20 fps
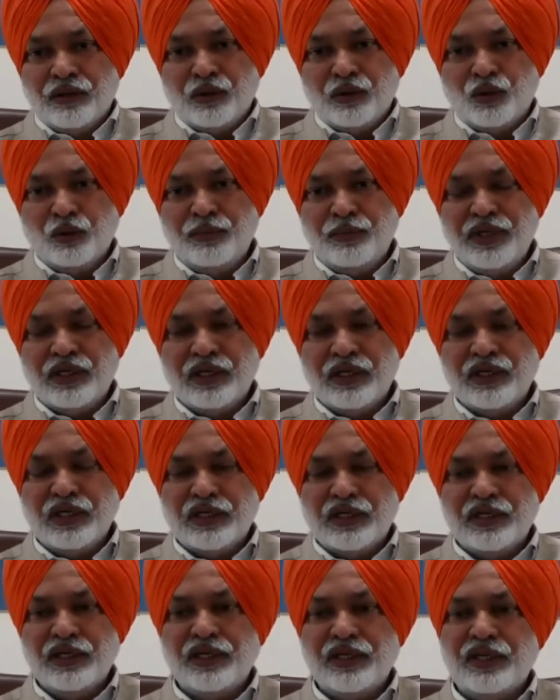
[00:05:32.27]
to be
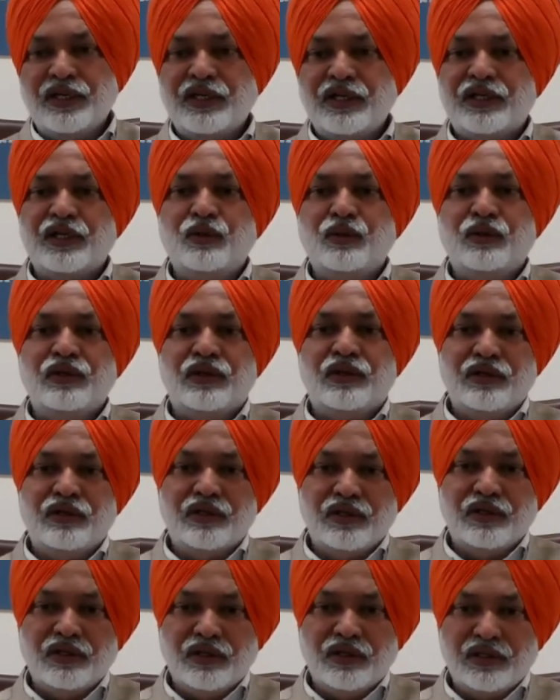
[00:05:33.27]
conducted in a regular
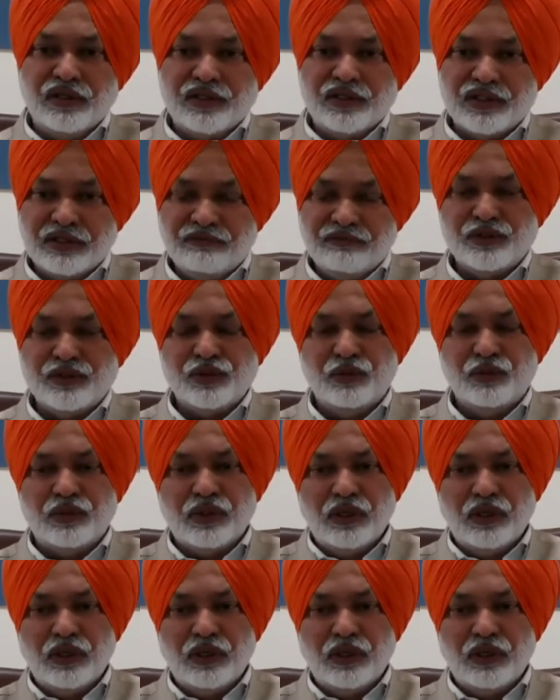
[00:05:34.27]
civil suit.